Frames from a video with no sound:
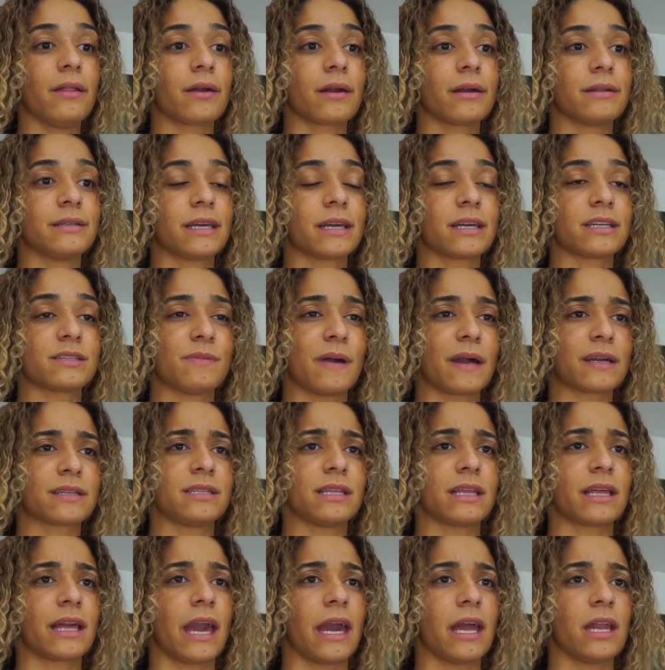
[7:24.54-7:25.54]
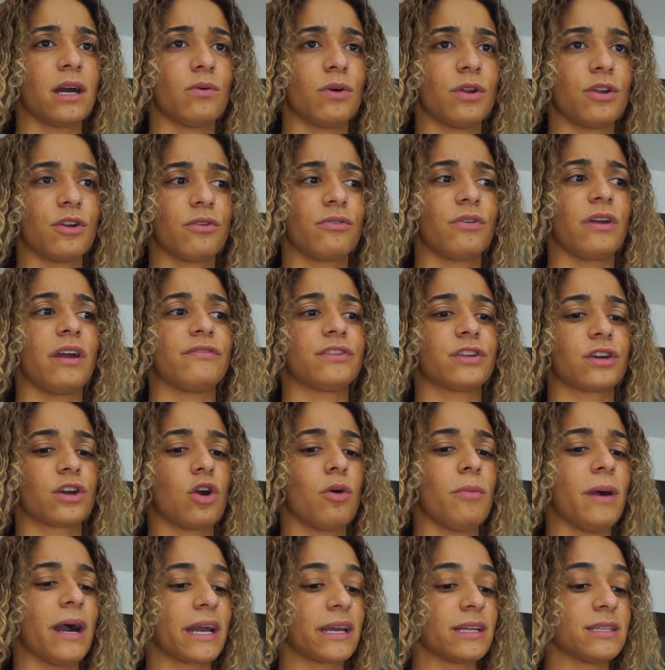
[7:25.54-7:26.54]
they're gonna take us back to the gate. I wonder if we have to
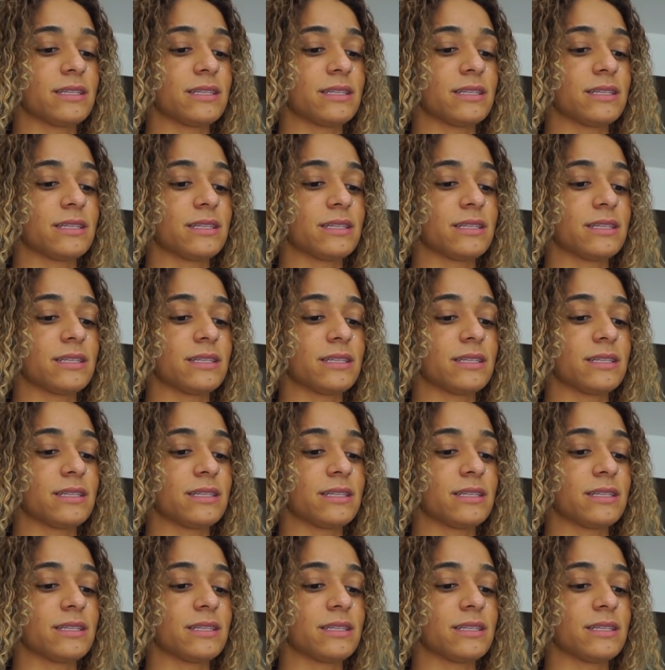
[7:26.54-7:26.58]
go back